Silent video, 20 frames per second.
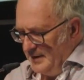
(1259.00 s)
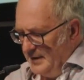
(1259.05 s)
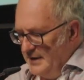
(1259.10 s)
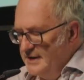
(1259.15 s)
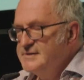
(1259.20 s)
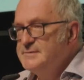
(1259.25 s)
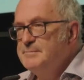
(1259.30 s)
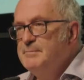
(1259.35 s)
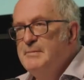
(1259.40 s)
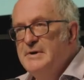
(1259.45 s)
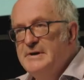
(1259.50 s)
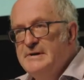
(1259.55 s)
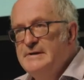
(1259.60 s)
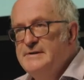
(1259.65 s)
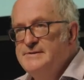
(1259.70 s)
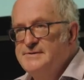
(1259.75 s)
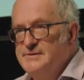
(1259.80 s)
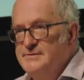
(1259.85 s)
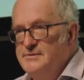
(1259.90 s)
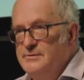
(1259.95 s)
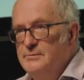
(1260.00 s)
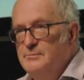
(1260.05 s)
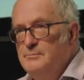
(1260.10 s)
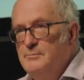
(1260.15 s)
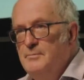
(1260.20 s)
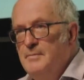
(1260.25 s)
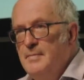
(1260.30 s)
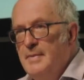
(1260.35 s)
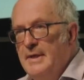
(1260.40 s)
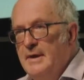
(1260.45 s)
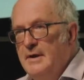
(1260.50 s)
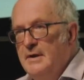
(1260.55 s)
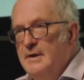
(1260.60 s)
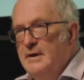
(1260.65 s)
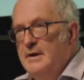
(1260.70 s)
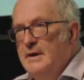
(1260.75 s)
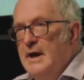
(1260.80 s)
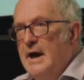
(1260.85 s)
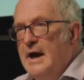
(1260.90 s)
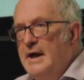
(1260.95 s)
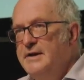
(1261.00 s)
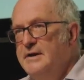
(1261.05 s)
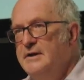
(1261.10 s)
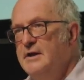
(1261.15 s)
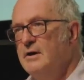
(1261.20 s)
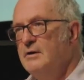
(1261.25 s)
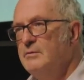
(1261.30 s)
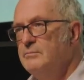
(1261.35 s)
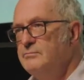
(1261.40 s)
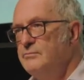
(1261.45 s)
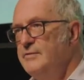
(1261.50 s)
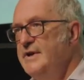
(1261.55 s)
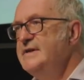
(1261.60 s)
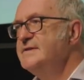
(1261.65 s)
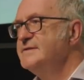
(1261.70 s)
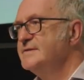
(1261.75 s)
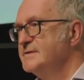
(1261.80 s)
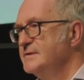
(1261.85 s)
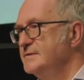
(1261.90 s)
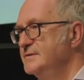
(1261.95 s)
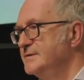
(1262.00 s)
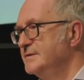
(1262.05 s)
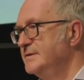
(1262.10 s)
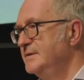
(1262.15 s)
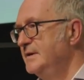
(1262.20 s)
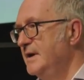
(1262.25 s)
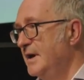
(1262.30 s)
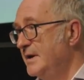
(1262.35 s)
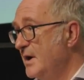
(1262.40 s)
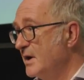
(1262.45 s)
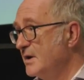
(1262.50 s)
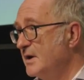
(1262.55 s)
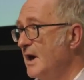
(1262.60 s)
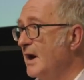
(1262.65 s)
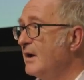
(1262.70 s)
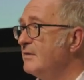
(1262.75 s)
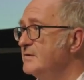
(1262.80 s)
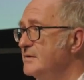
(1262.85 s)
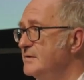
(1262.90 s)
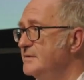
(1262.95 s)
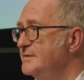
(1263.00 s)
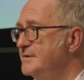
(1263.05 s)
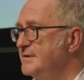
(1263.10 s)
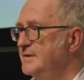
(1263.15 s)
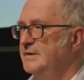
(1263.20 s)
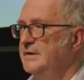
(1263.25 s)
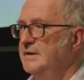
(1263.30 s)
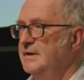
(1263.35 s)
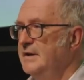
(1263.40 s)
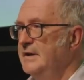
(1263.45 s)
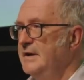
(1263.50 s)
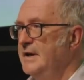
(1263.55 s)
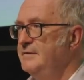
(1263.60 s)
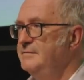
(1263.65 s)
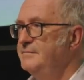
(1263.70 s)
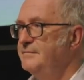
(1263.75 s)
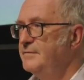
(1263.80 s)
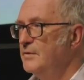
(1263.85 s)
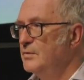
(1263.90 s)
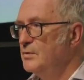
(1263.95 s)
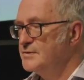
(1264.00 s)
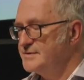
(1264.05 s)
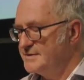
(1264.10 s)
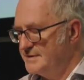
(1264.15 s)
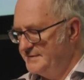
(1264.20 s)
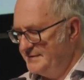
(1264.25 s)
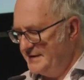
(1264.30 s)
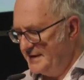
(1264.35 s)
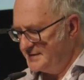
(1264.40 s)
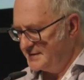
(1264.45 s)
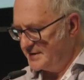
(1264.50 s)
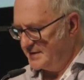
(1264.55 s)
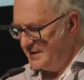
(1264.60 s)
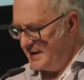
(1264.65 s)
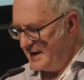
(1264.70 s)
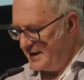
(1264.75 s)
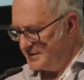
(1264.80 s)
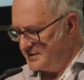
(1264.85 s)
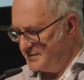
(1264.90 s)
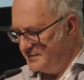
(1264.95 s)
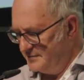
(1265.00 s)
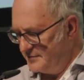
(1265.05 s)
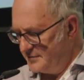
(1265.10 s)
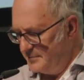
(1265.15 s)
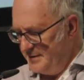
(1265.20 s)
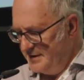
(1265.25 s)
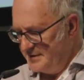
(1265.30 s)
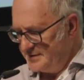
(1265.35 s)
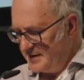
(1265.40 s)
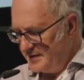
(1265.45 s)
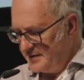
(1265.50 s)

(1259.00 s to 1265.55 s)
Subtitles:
It's personal. And in our recent and our current enforced disconnection from each